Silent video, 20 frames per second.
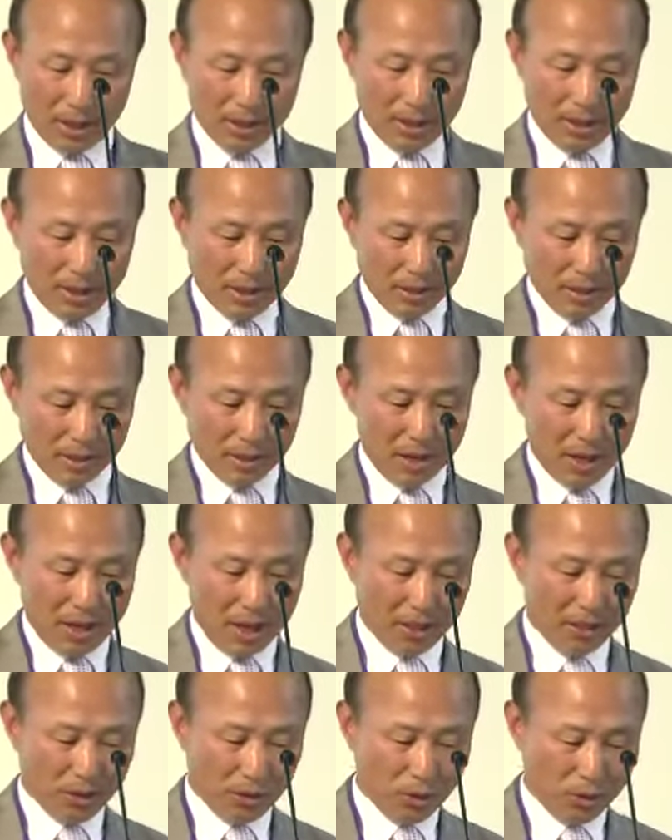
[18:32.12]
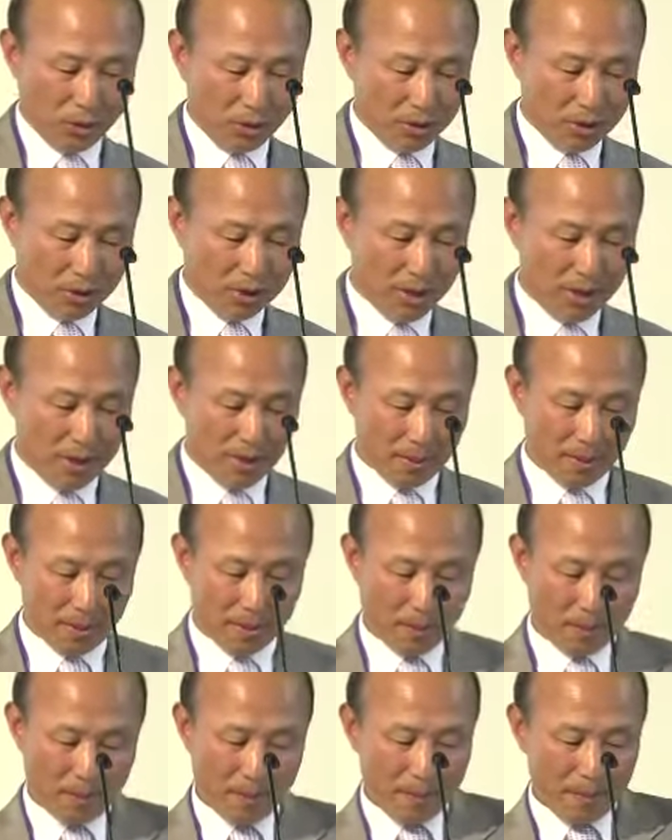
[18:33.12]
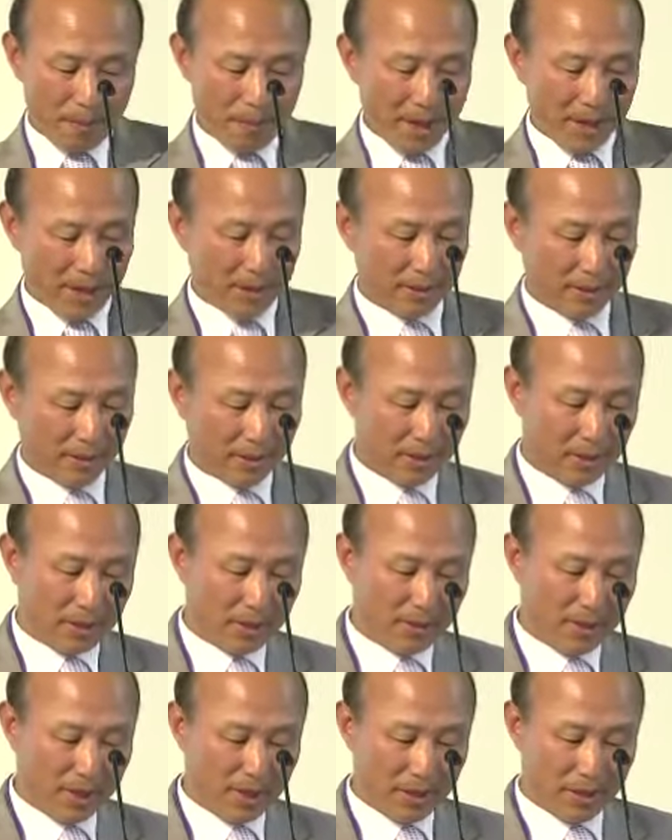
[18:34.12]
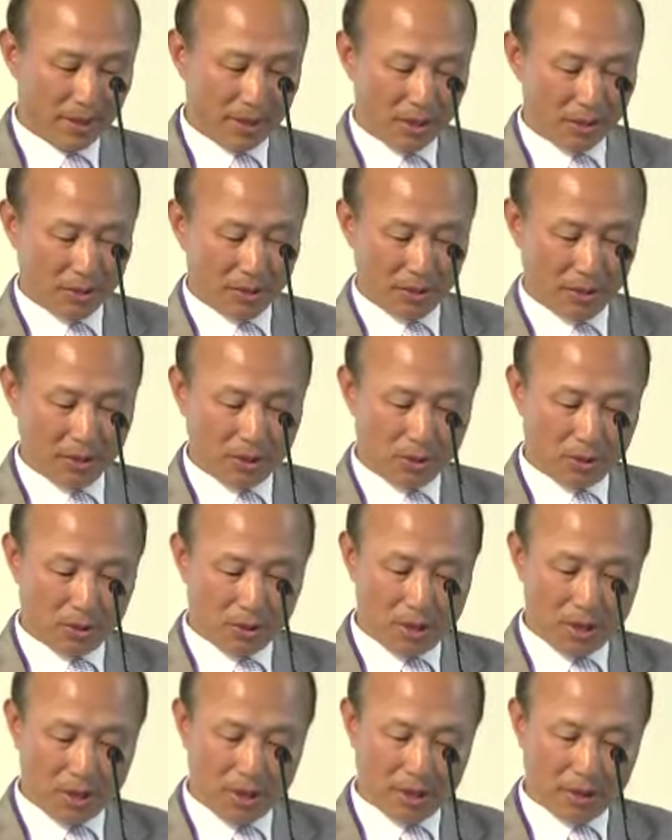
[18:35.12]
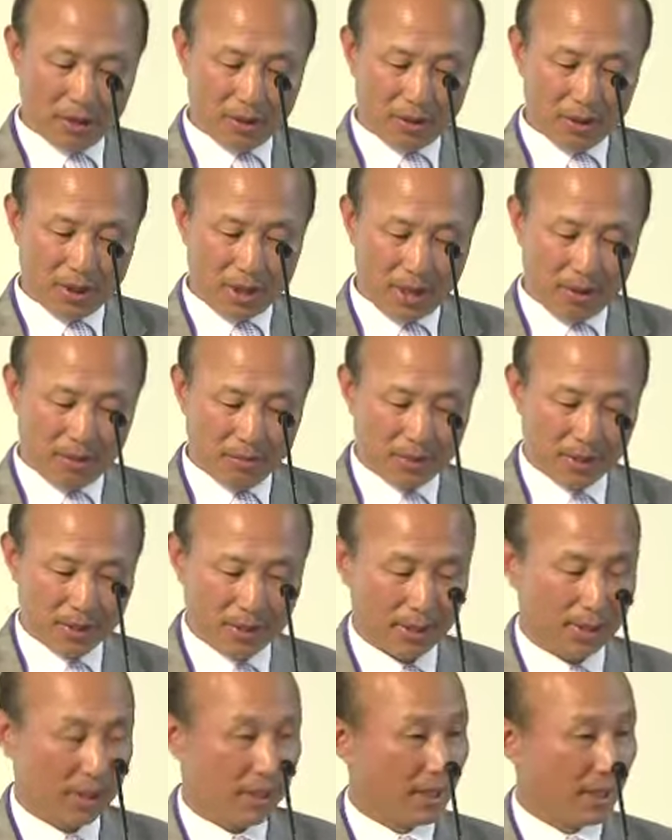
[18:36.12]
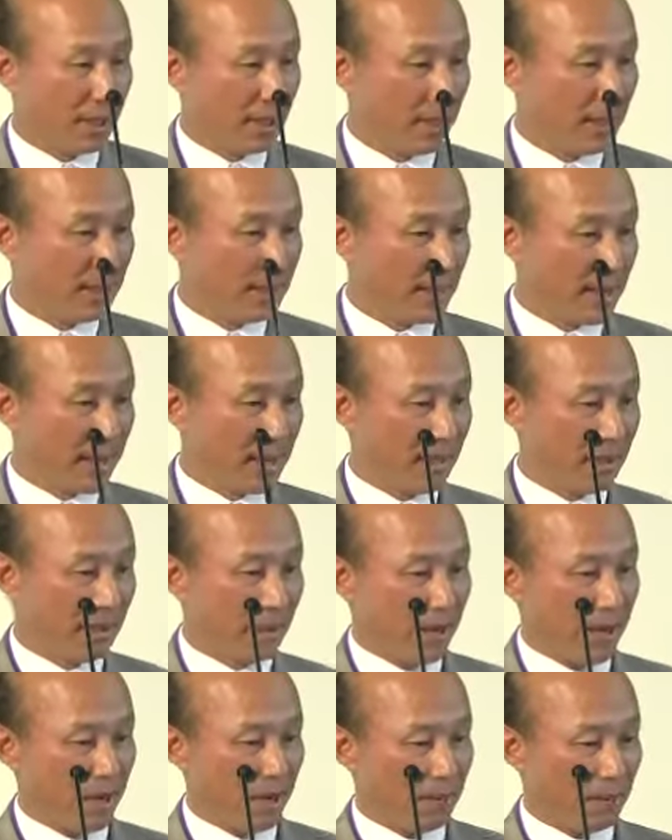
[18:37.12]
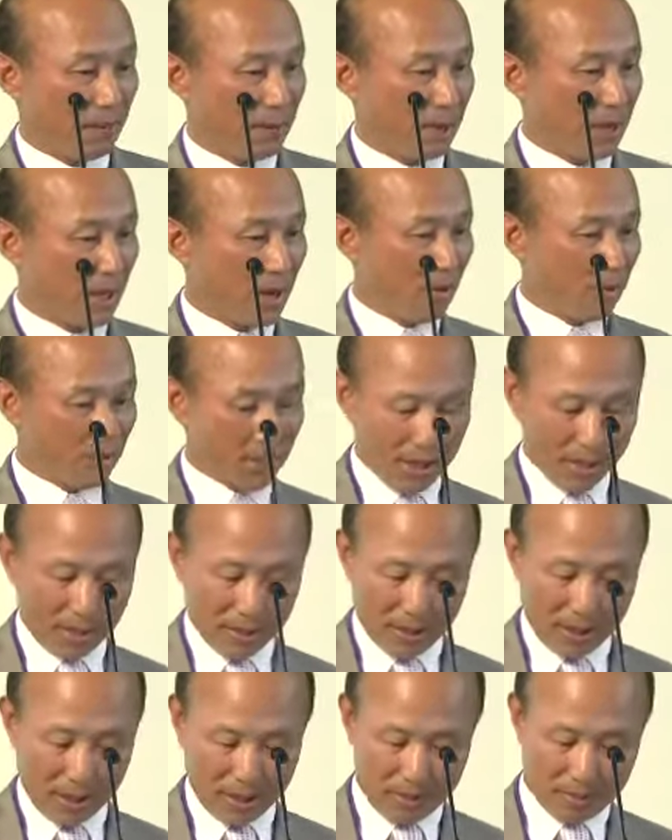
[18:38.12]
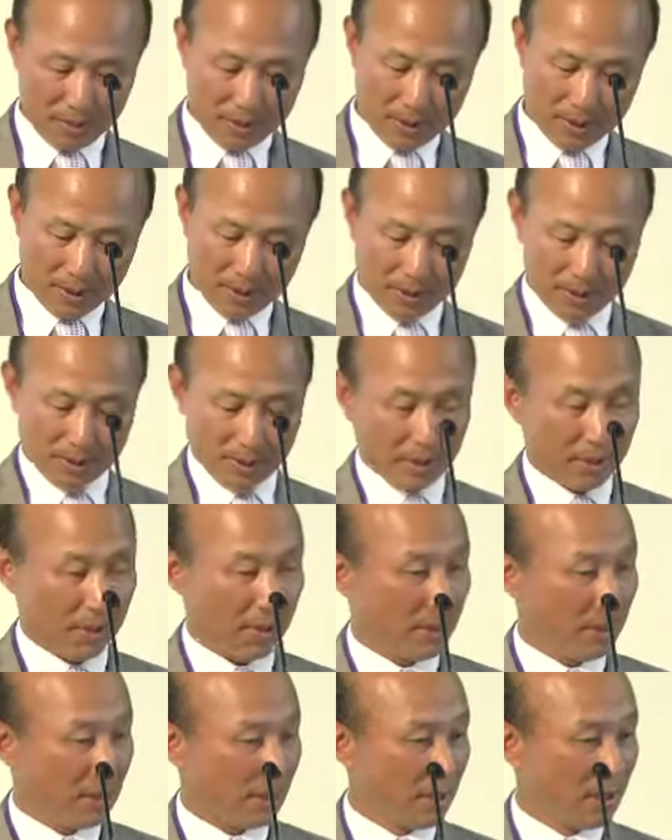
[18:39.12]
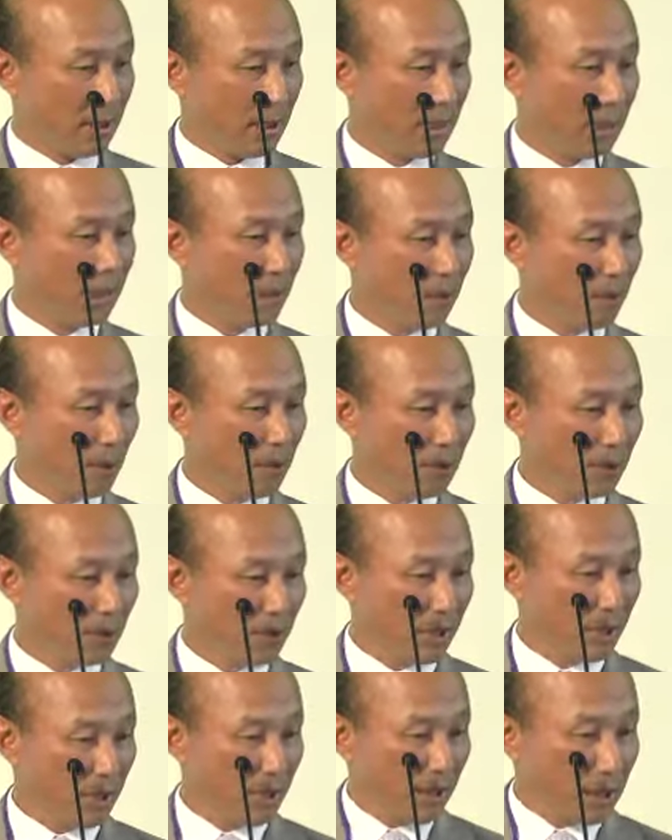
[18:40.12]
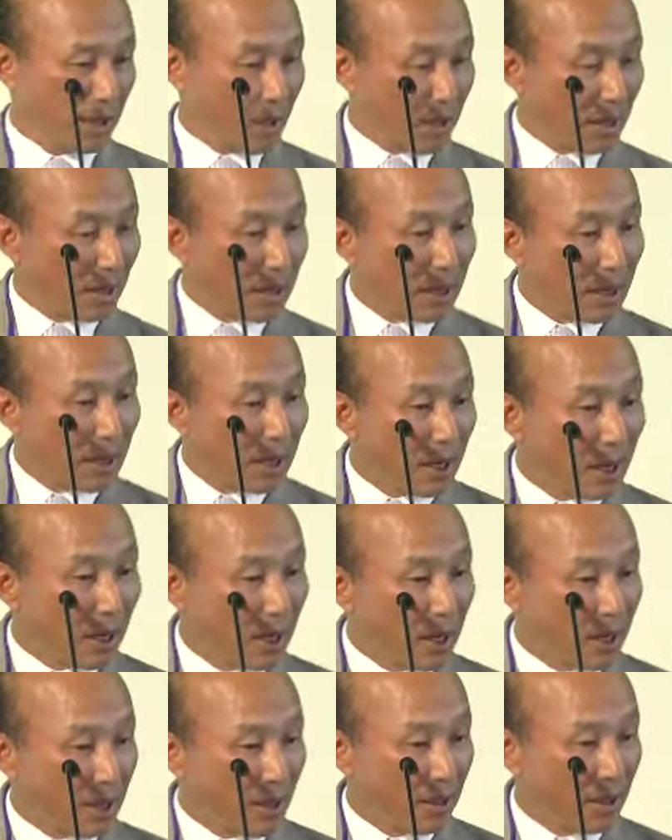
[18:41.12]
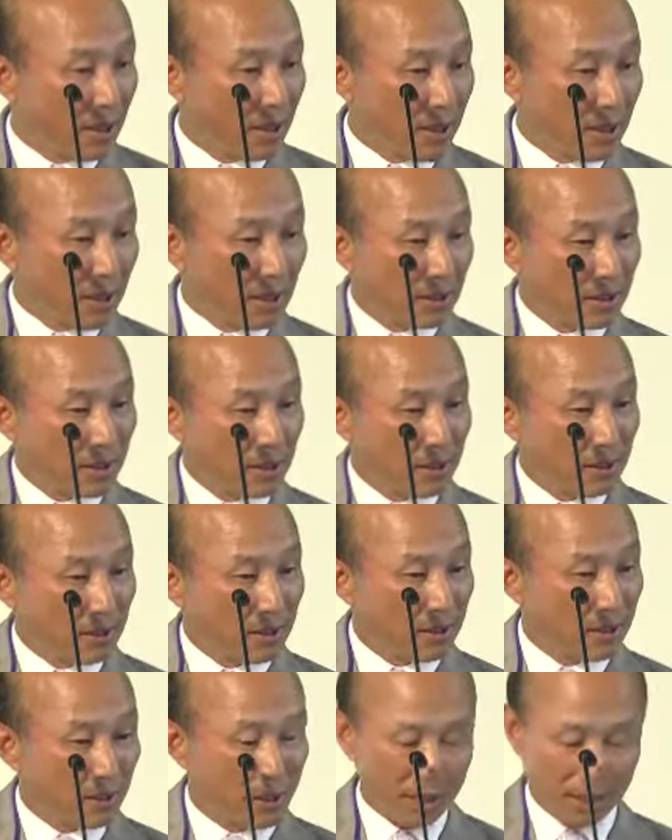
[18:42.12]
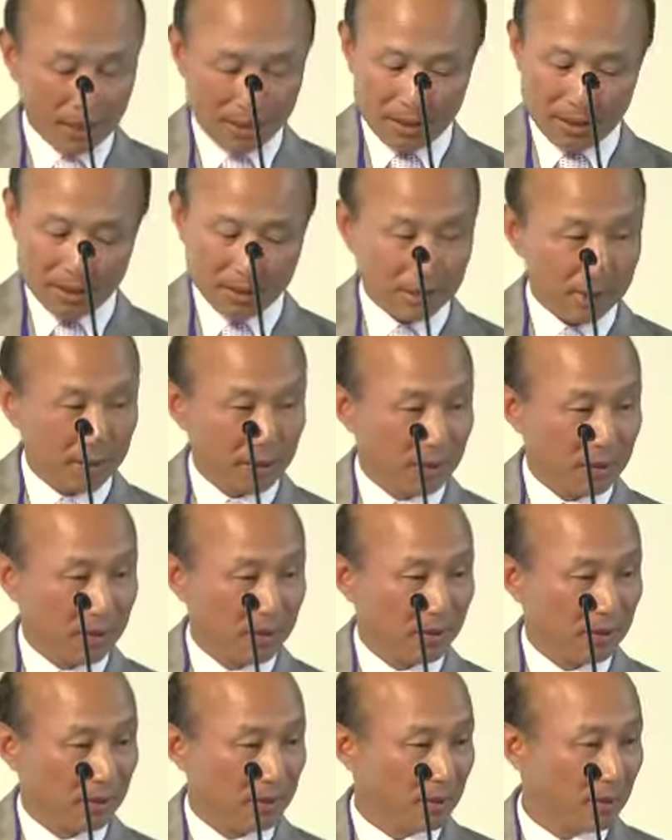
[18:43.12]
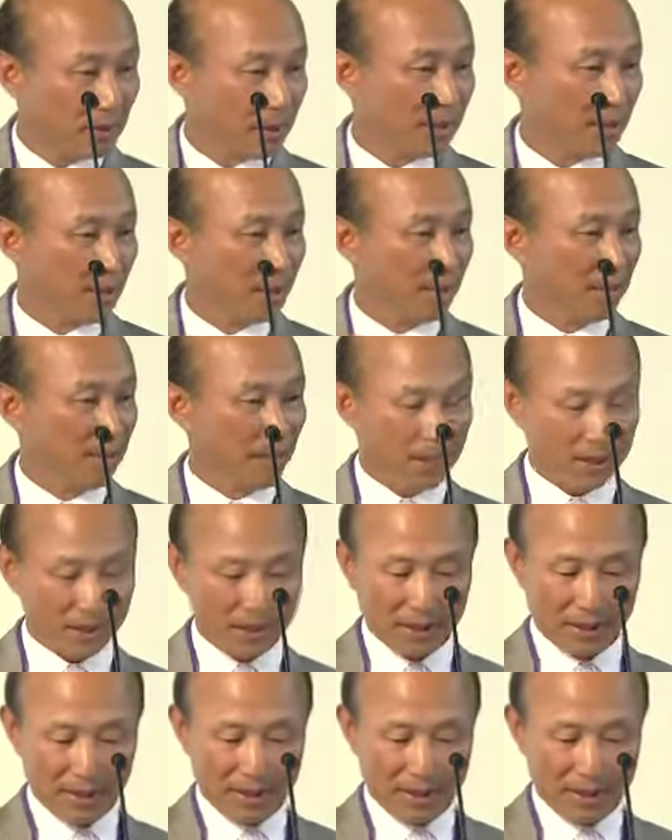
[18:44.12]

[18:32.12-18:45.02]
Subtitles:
This slide shows the patterns of interaction in social network games, inside games, outside games, and mostly I think I said, so skip it.